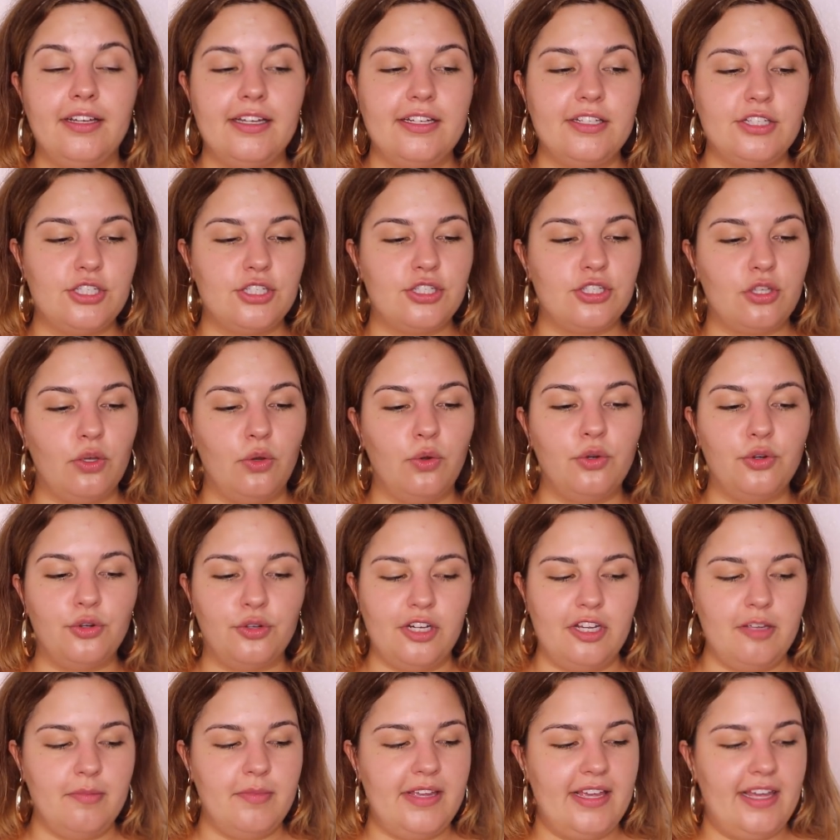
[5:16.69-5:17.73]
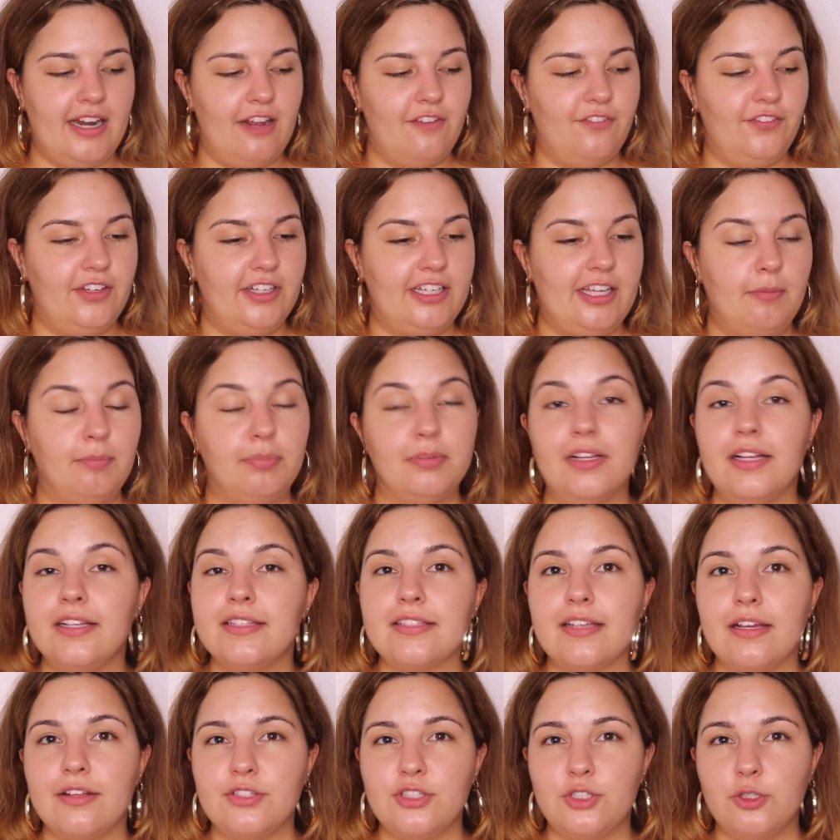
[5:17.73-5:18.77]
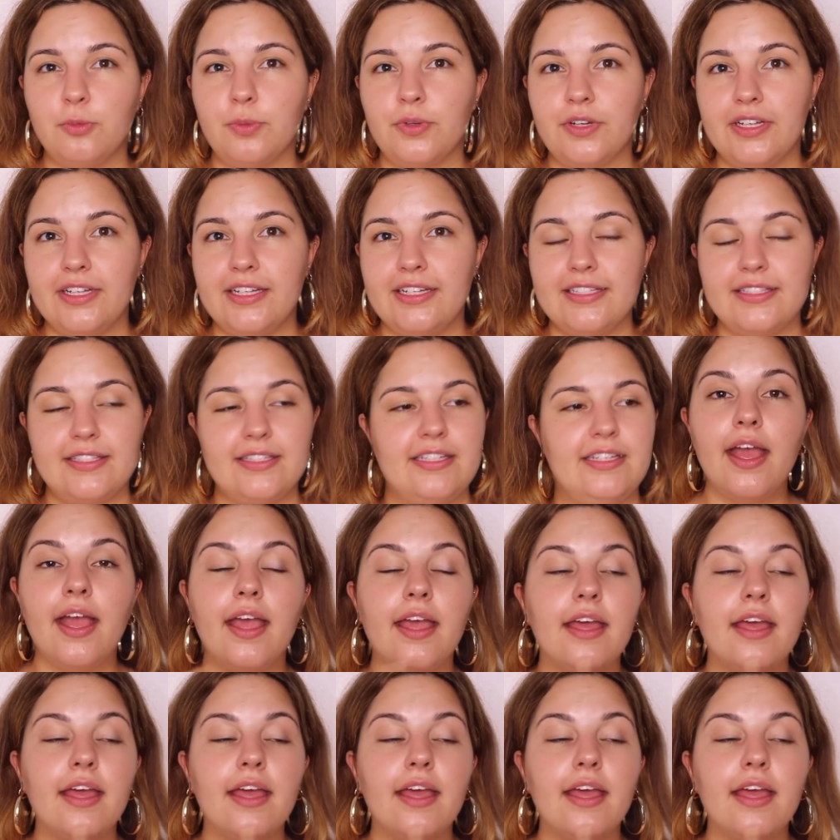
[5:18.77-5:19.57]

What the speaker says: It's so creamy and I feel like it blends out super easy.